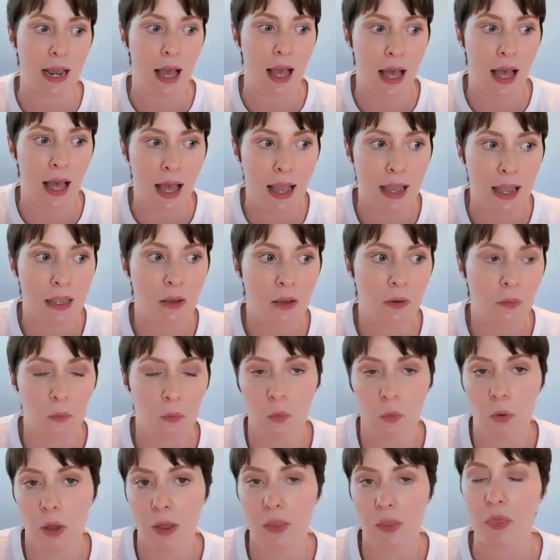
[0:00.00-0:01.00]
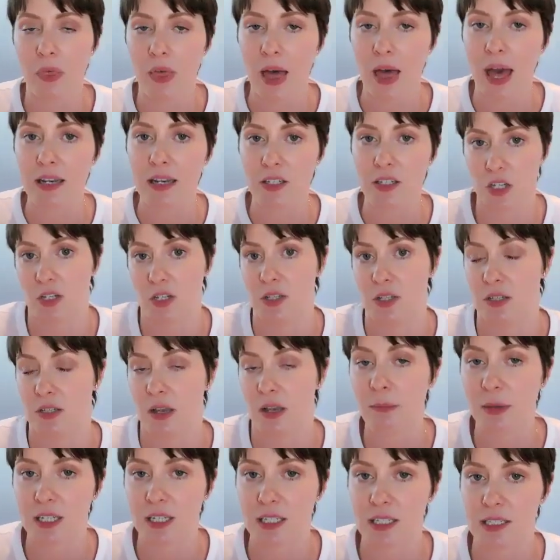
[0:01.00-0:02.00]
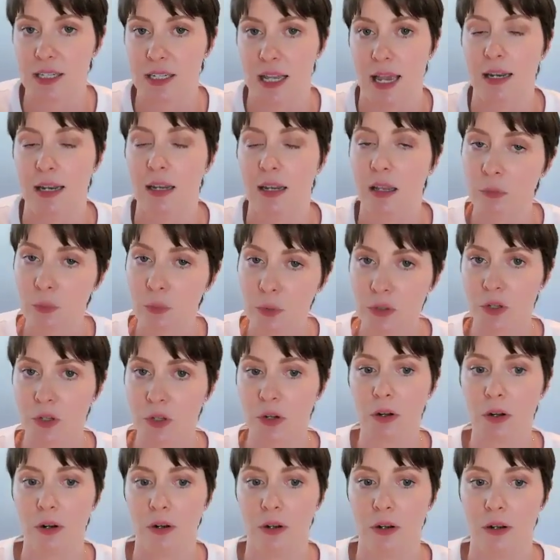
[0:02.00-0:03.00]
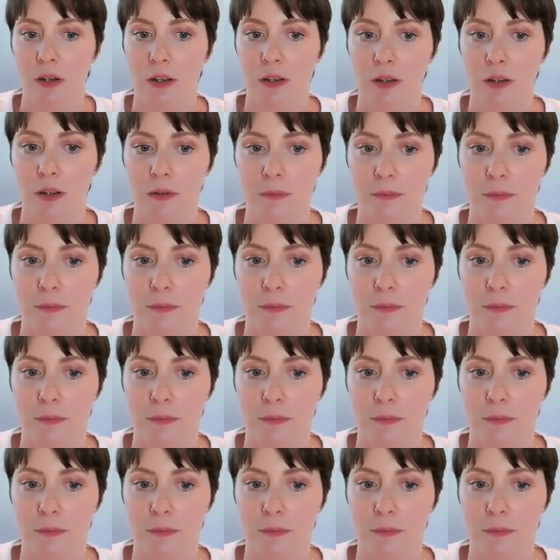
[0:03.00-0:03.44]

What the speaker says: and I want that to some extent in return.